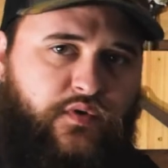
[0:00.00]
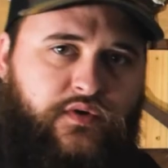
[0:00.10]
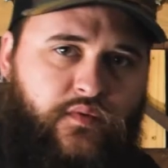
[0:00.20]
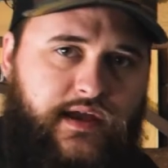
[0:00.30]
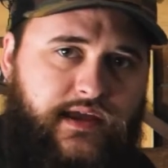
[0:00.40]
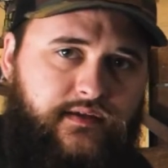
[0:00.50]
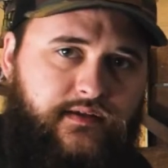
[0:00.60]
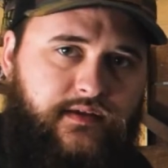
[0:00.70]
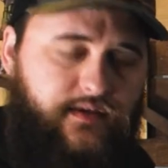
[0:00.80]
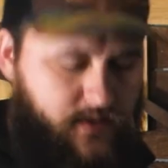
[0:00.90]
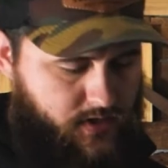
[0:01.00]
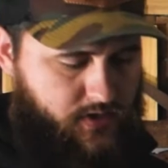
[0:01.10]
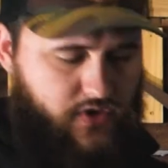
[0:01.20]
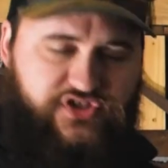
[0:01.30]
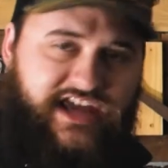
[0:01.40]
one way,
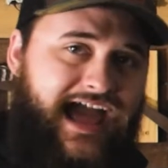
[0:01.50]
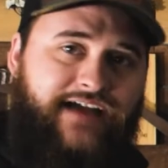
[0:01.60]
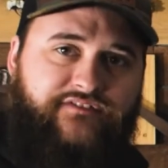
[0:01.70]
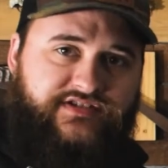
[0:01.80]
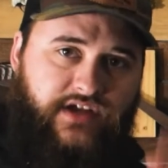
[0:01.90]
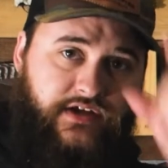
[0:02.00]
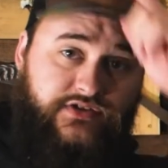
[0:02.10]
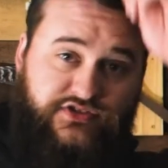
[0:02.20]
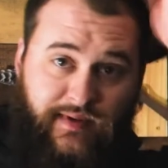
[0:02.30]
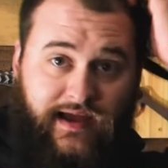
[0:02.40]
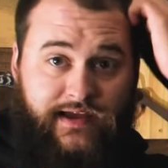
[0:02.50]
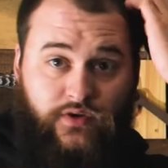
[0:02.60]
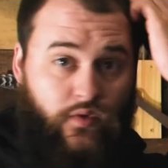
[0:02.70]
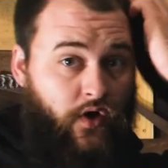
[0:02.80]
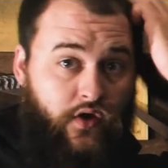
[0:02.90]
your shaft is underspined
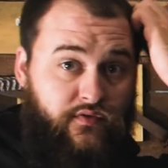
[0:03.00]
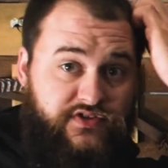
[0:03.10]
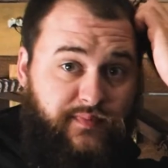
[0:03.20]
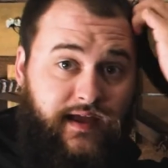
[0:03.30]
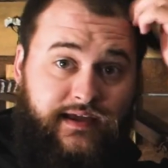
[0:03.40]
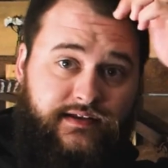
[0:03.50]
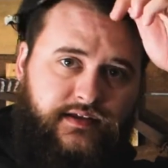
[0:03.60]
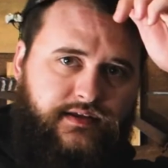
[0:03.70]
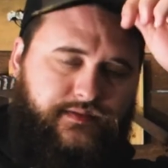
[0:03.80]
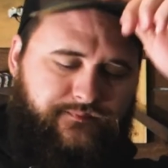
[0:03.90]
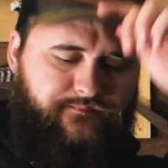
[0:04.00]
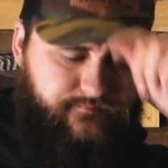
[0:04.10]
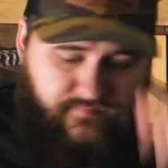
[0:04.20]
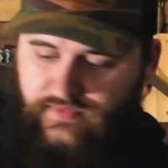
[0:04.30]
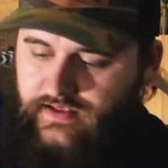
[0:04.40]
or overspined,
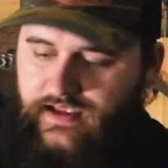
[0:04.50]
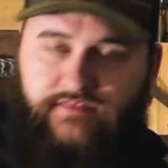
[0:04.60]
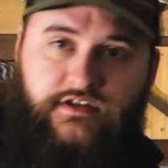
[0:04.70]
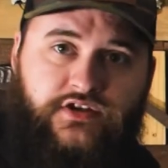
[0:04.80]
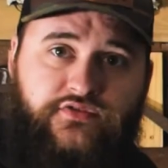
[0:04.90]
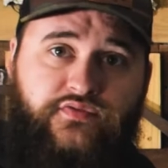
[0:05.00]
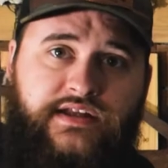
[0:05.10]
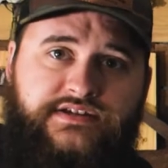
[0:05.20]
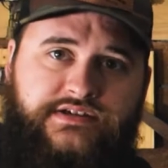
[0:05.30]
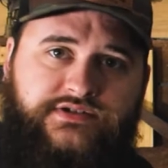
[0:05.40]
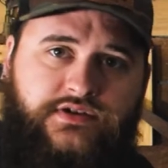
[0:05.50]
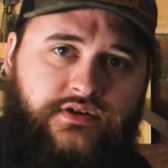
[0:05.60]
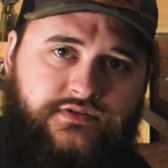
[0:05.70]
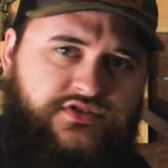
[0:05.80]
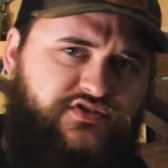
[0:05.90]
and then your fletchings are
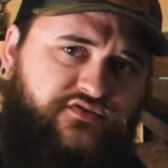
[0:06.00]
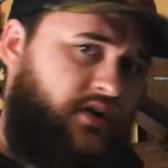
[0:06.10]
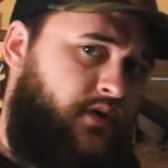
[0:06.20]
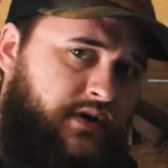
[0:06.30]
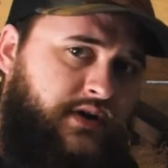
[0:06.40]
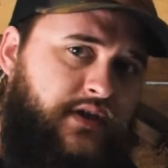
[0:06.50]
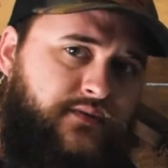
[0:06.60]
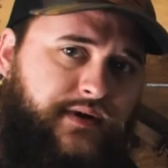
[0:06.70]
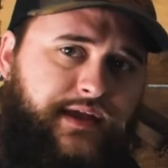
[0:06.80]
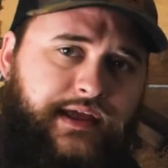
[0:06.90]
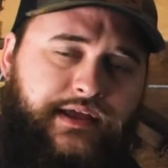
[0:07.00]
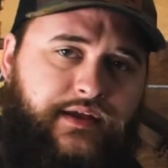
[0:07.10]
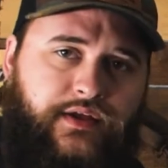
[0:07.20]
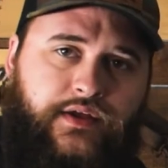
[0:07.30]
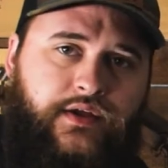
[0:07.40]
going another way,
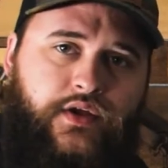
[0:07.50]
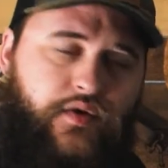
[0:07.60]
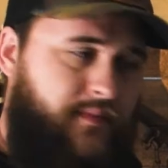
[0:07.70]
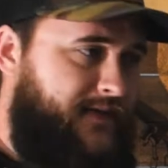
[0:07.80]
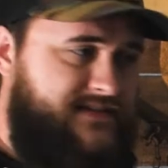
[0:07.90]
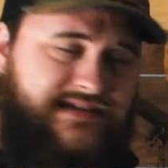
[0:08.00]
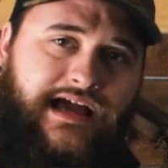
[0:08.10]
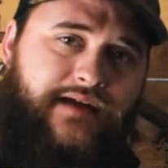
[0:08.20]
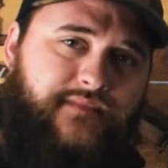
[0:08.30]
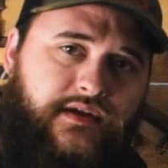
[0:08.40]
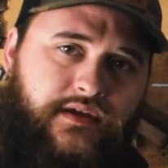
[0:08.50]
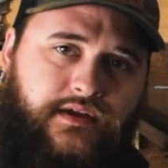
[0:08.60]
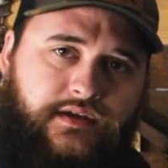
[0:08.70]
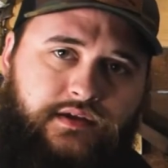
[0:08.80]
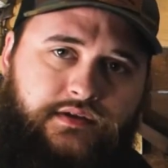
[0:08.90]
by the time
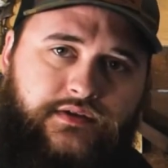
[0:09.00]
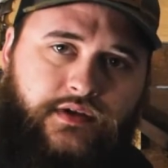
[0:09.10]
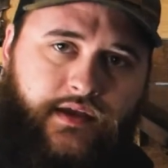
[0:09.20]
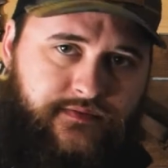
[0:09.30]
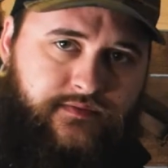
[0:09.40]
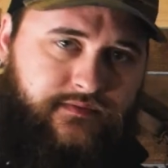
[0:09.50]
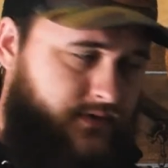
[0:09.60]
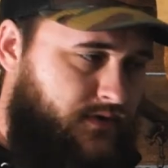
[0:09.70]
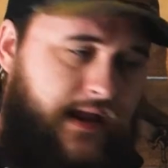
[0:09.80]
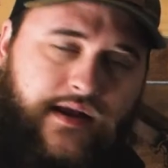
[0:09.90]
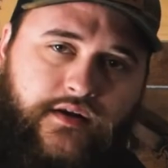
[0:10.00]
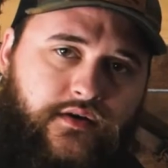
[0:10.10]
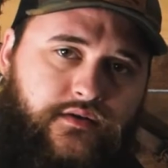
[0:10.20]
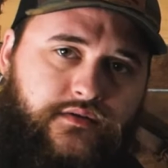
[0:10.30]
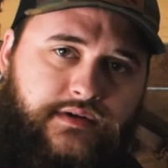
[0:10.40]
your
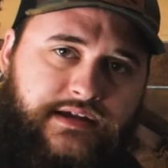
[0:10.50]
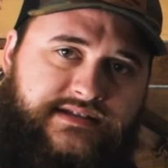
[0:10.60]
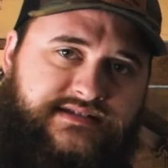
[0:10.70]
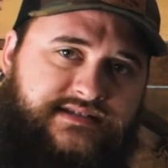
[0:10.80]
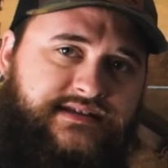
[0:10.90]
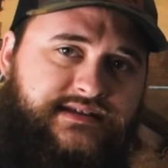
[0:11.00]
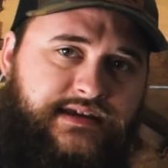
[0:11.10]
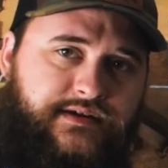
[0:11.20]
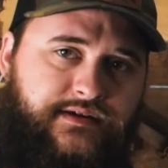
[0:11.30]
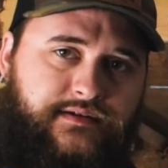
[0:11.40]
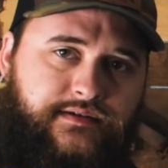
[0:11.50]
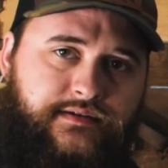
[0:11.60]
arrow gets to the deer,